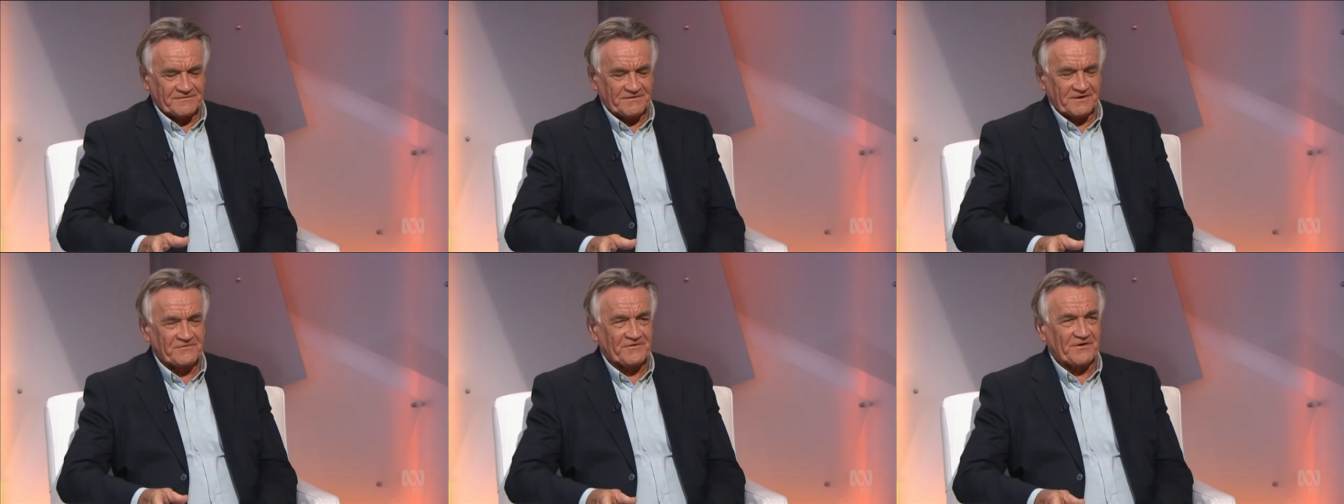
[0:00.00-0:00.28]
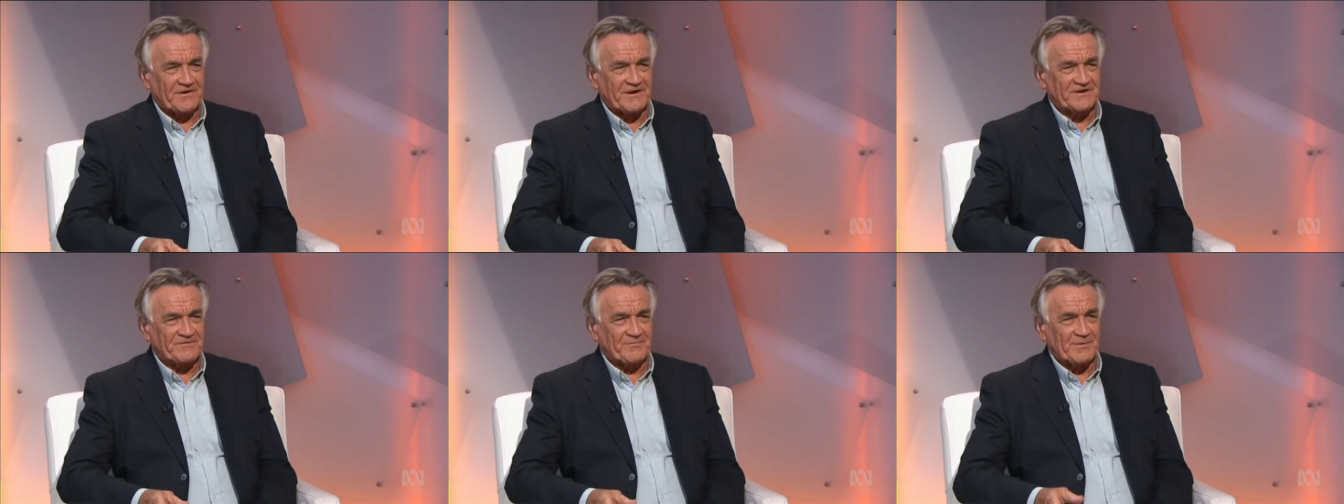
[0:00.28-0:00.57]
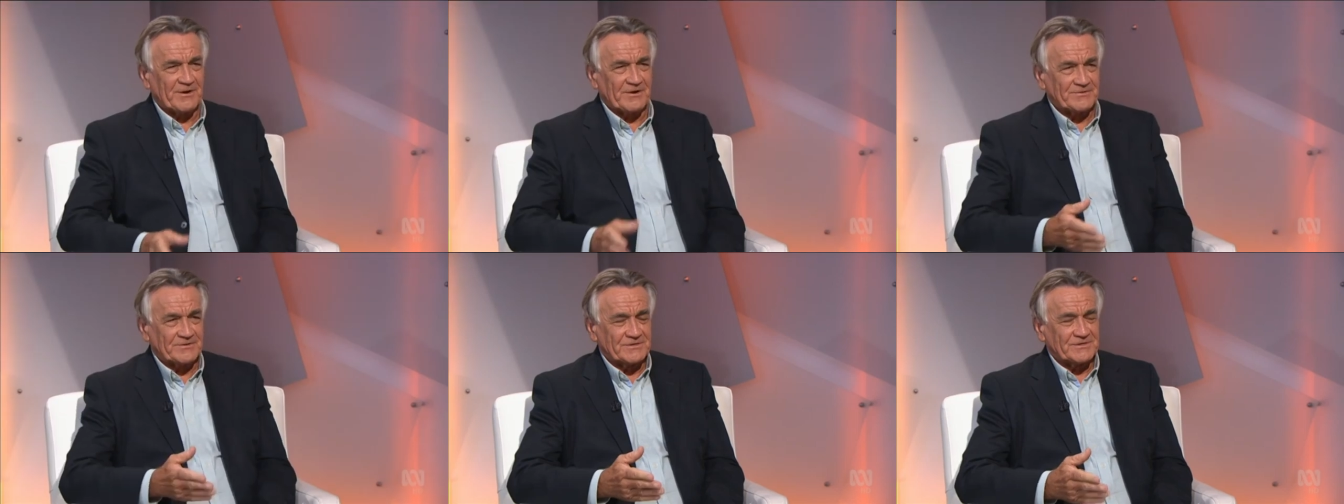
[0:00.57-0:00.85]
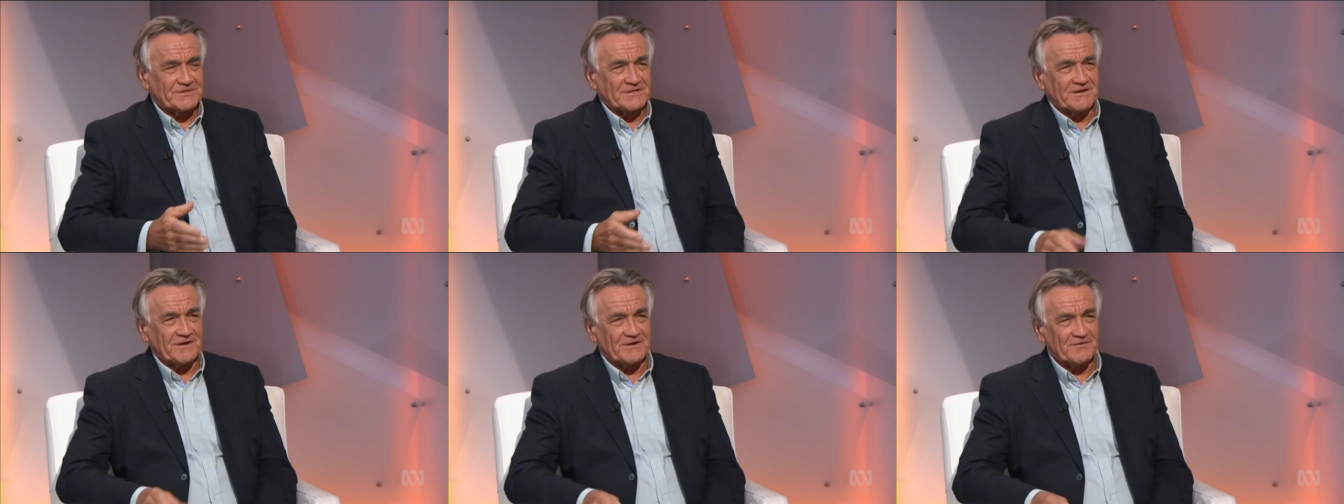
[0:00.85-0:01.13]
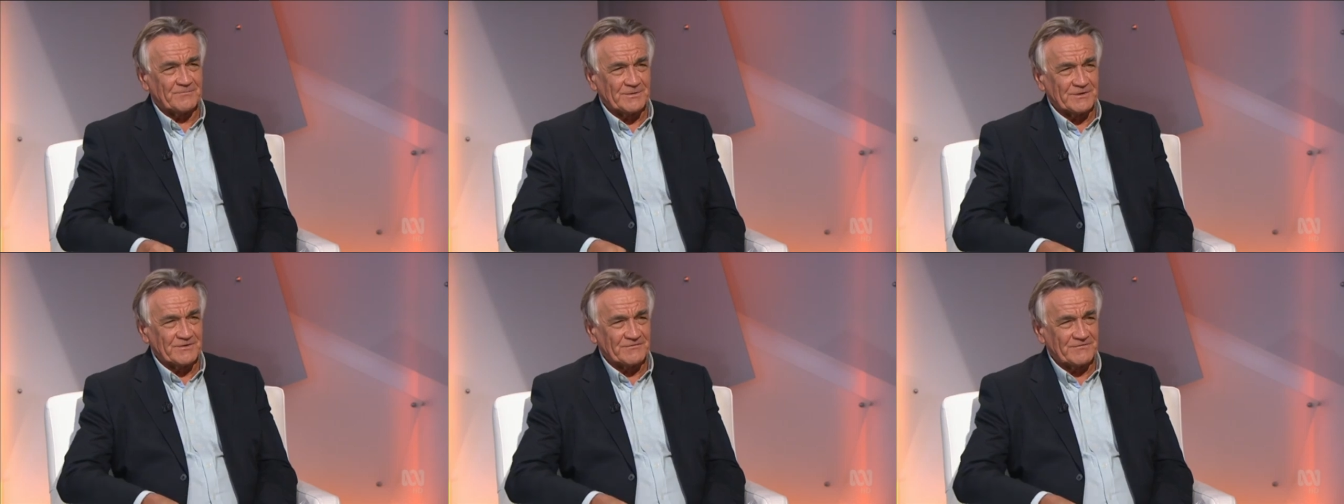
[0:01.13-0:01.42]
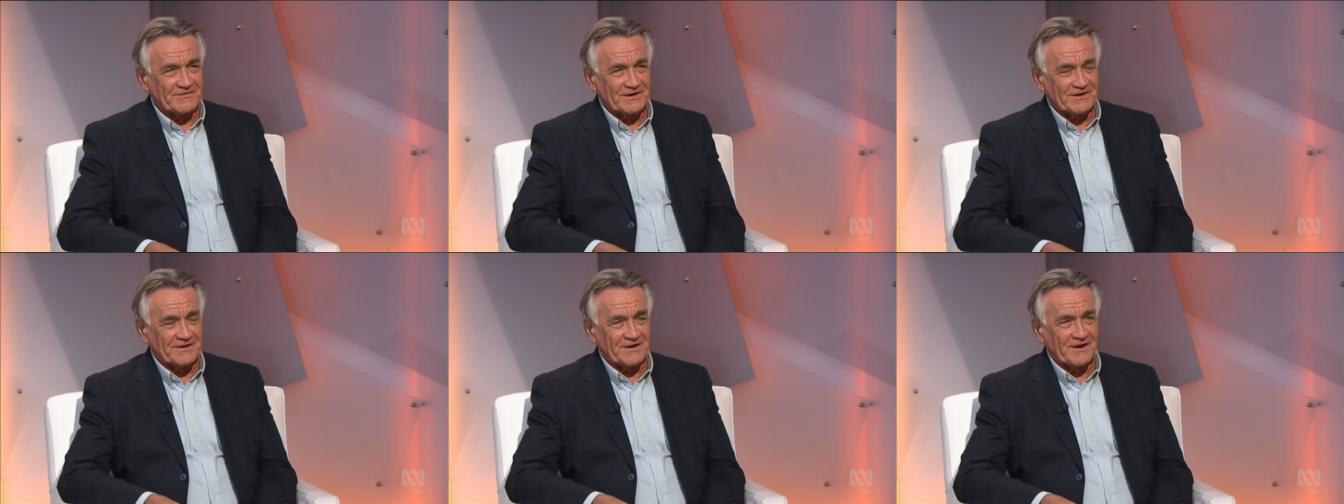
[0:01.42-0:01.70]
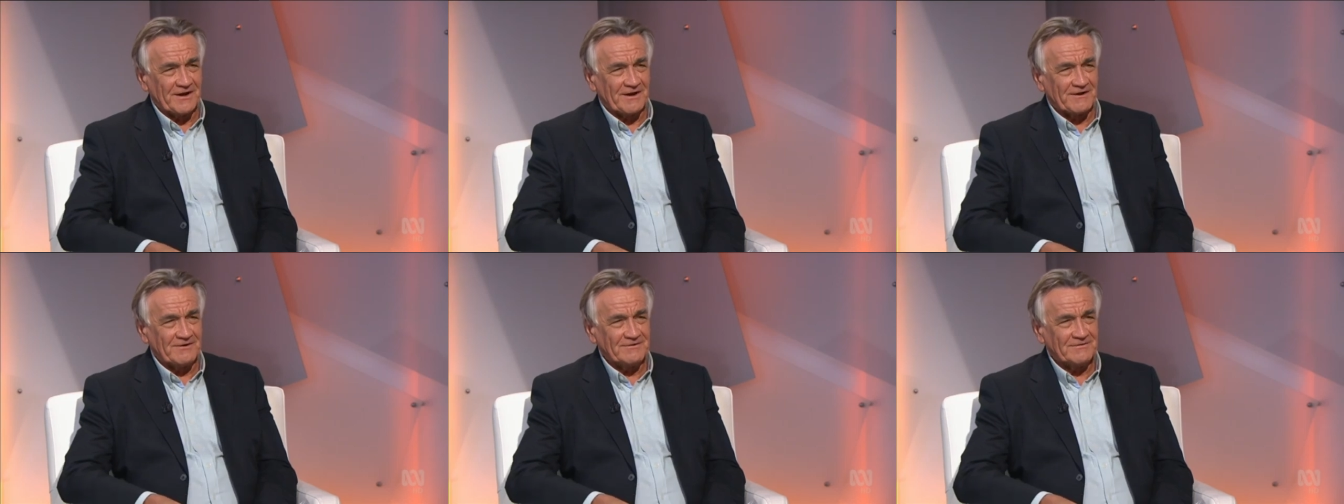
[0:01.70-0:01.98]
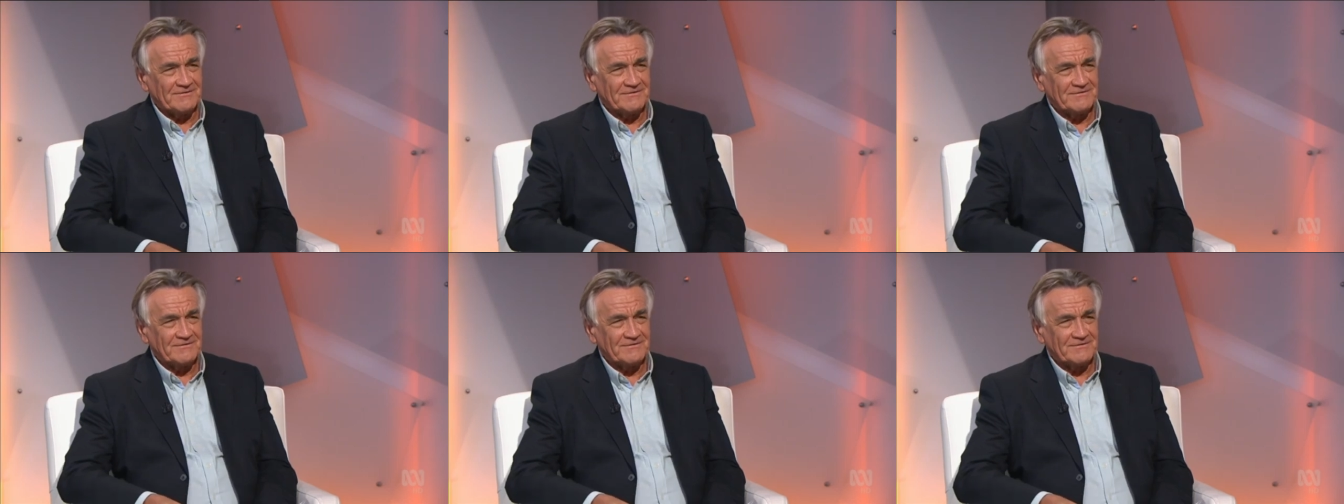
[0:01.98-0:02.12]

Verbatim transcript: so transparent that you can give me the figure now.